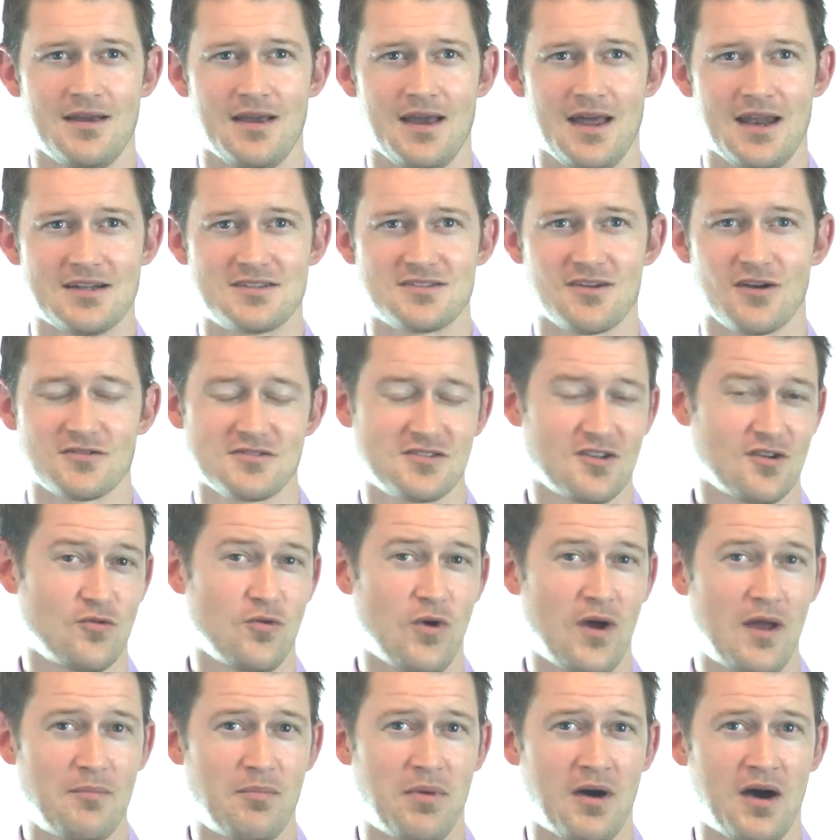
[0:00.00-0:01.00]
And it's also
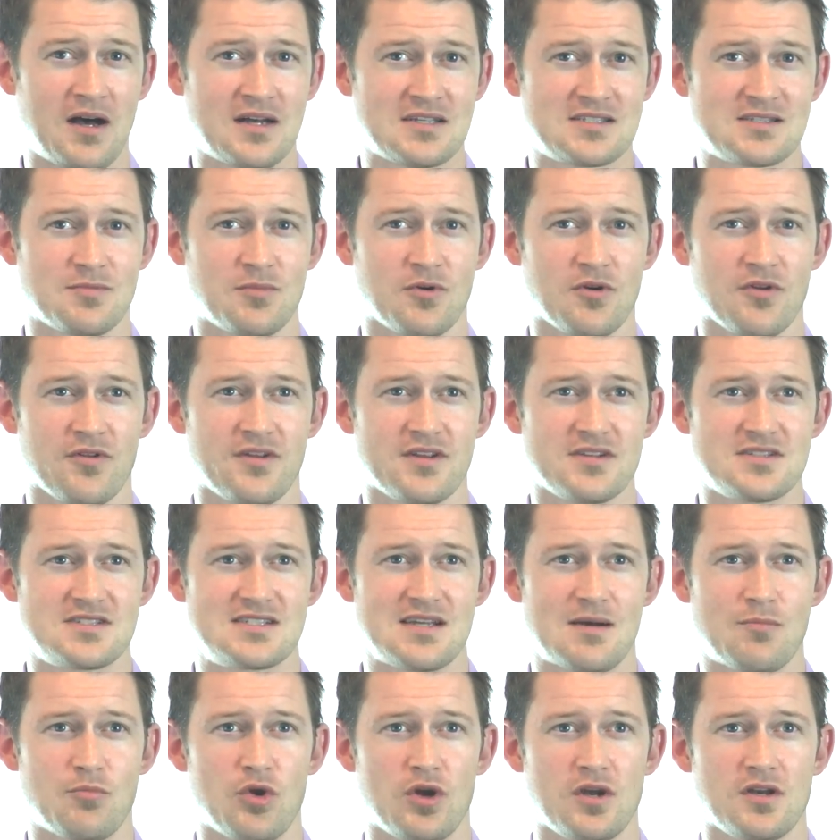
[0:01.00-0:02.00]
quite possible that
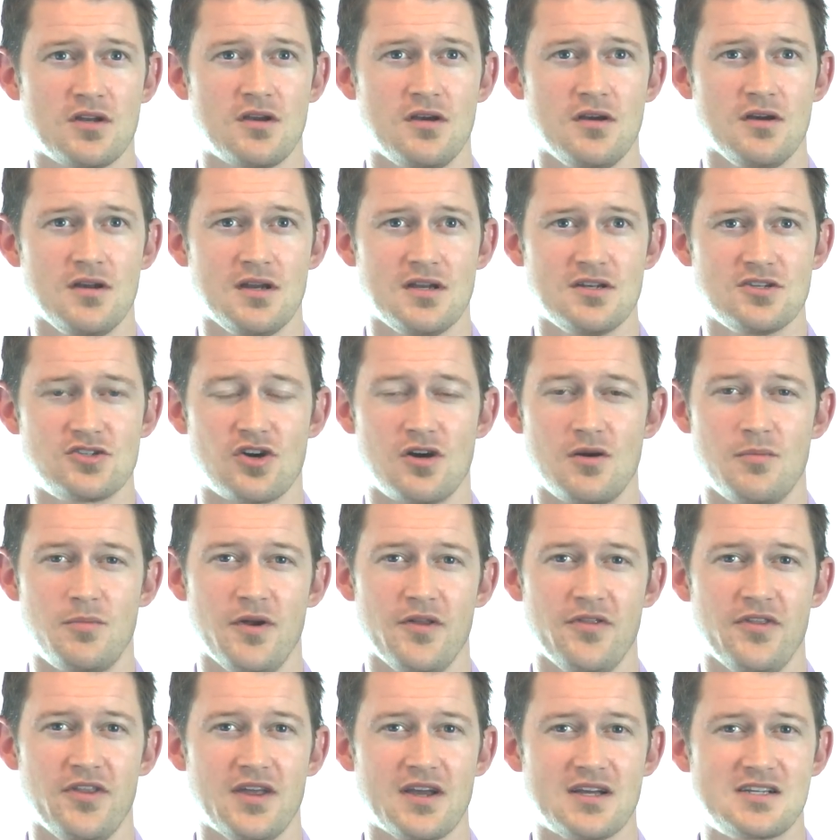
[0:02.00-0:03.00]
someone could
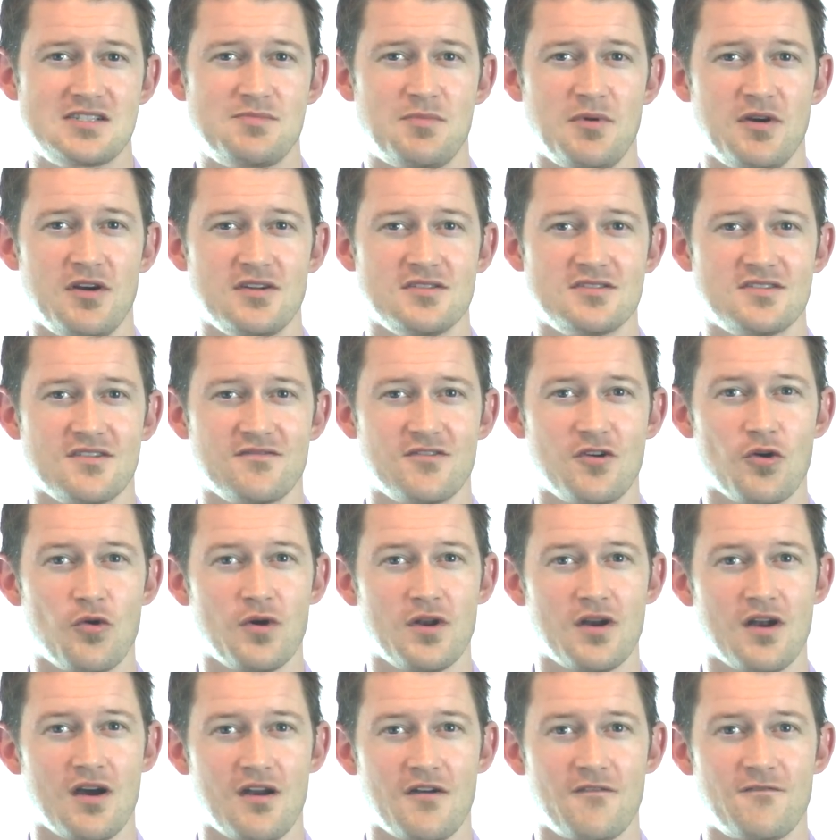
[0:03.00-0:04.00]
interpret the experience of
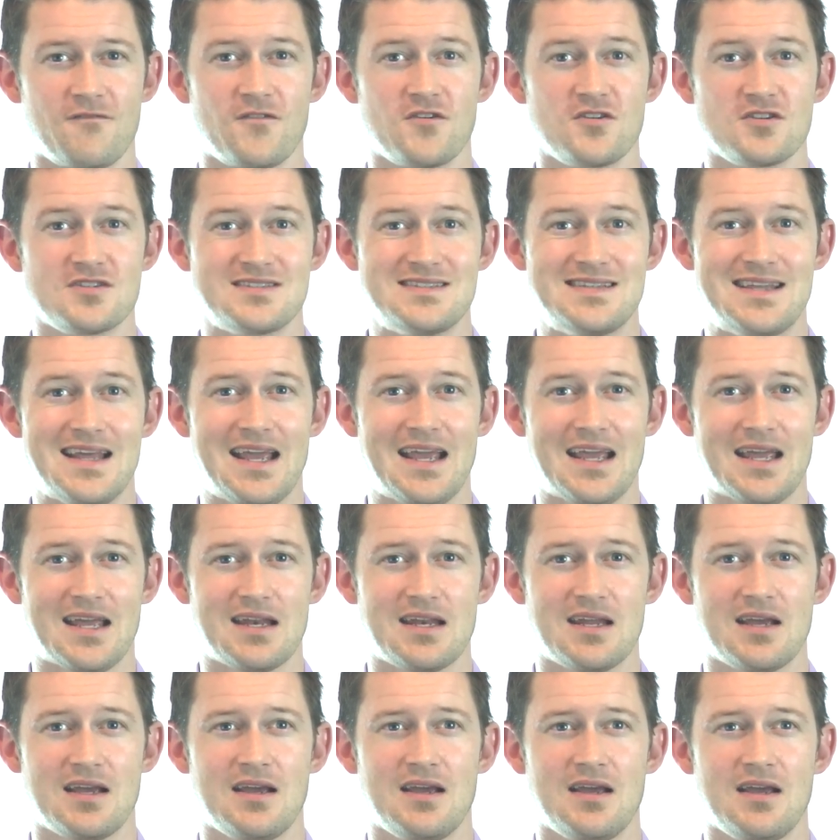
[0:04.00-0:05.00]
going on a first
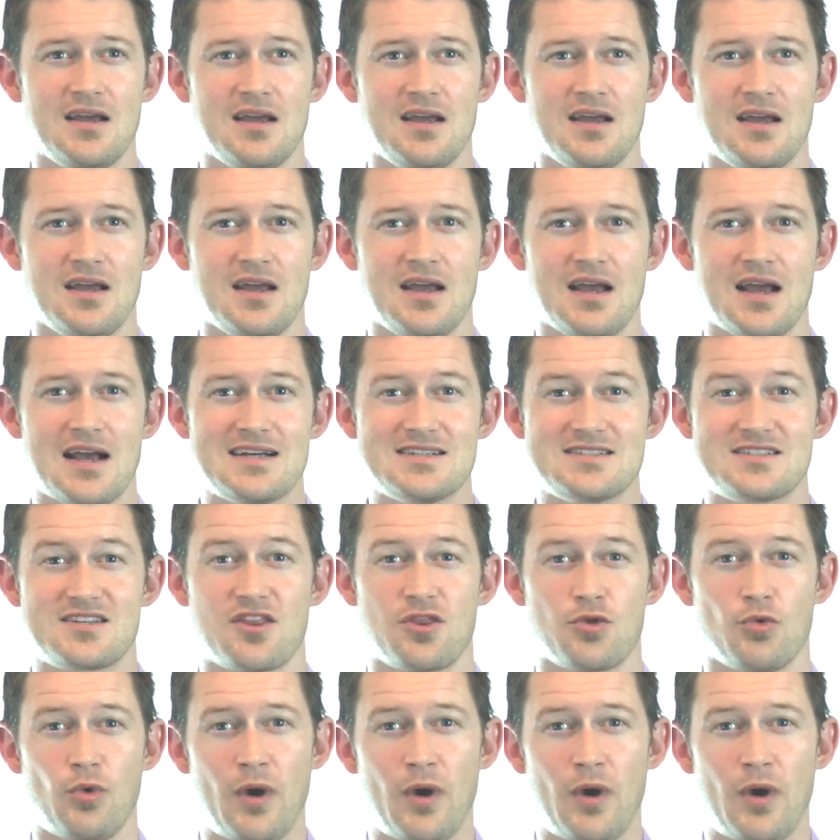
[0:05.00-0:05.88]
date as